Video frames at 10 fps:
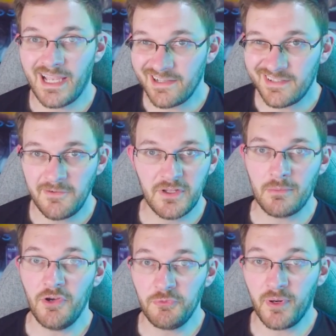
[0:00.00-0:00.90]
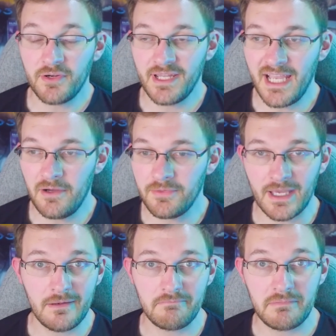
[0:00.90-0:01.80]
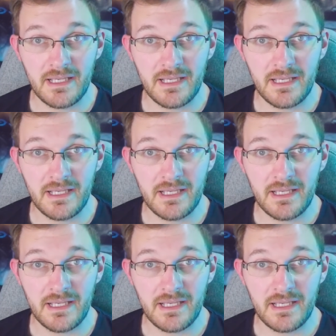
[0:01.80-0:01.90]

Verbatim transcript: I can say for the most part now that